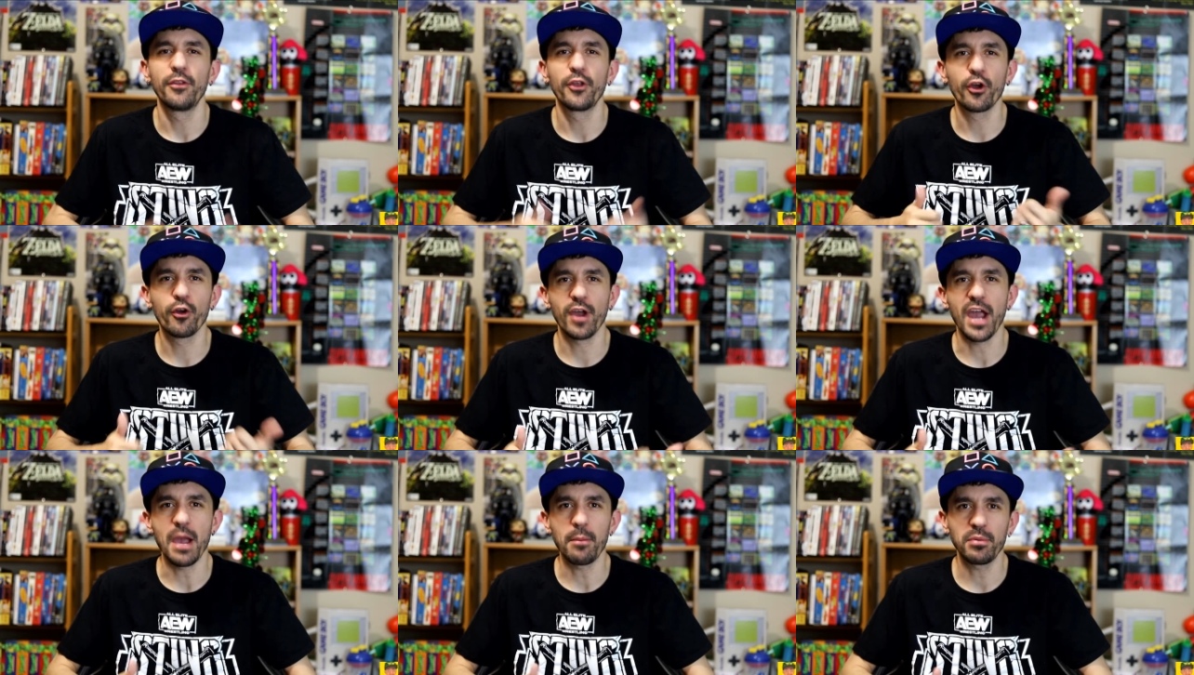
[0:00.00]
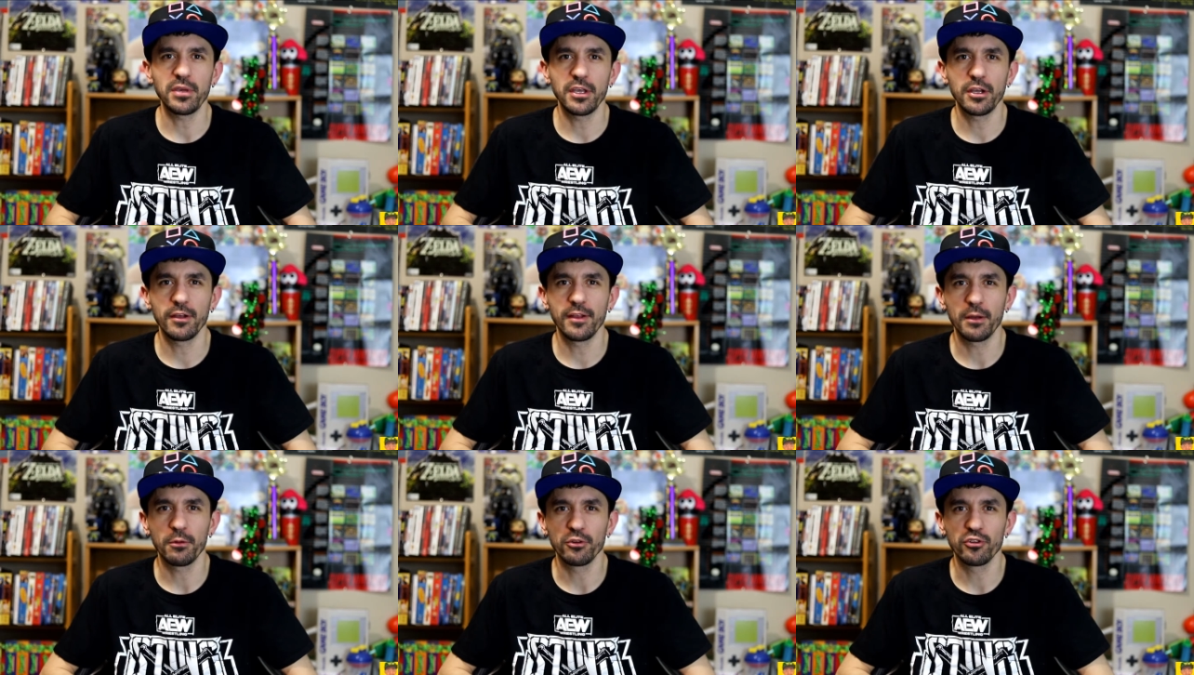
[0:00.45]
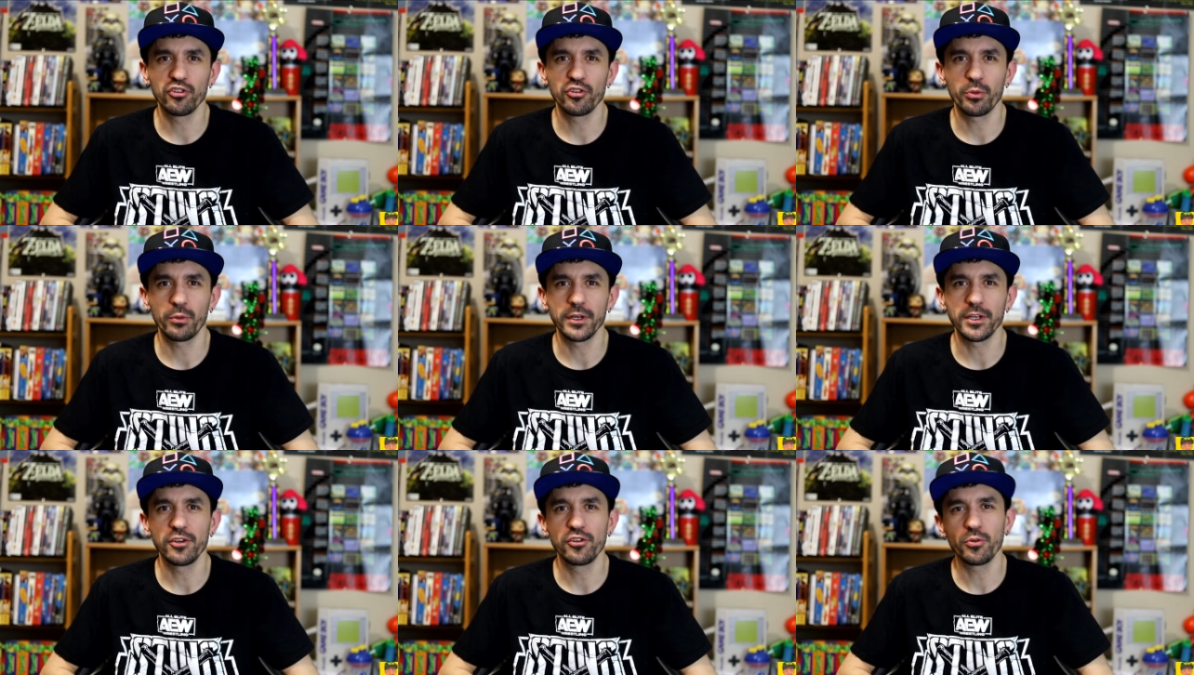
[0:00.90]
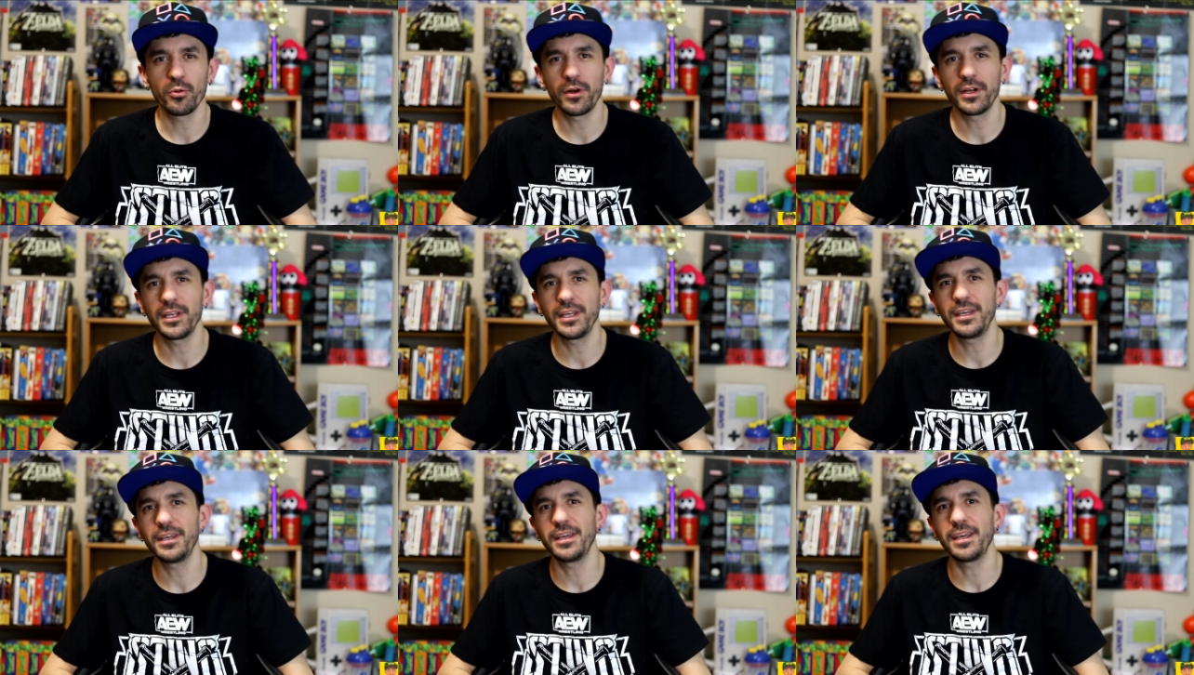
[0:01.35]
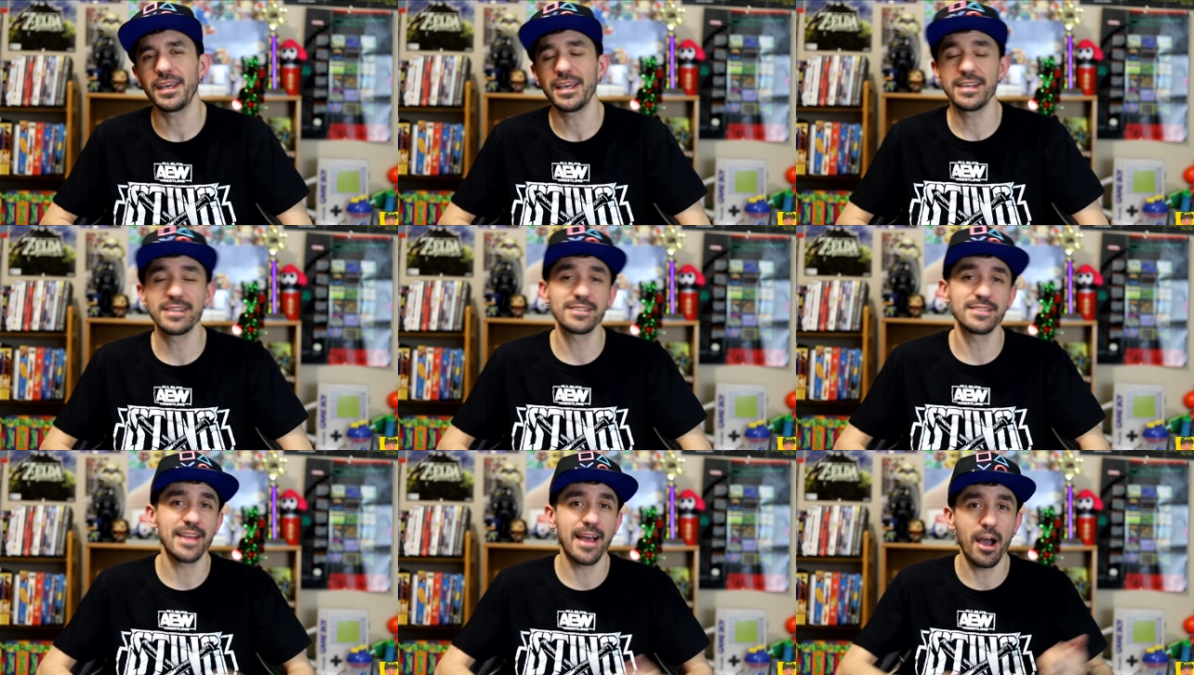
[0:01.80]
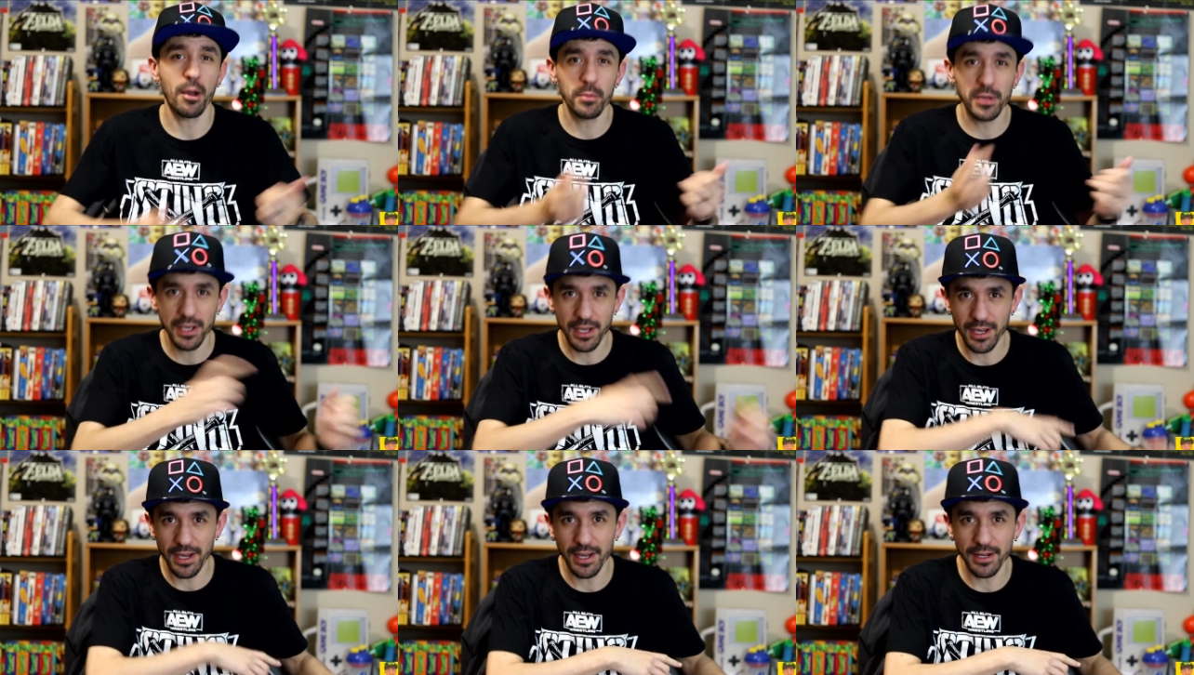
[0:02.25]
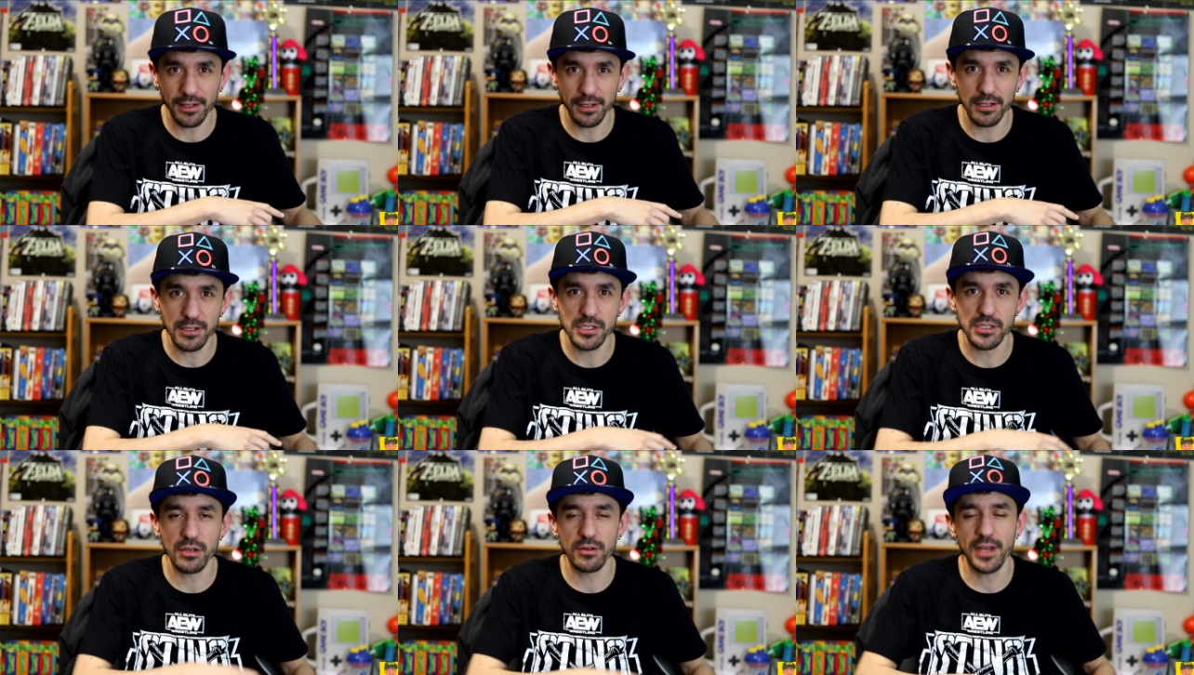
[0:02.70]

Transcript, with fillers: The crappy year that was 2020 is now behind us.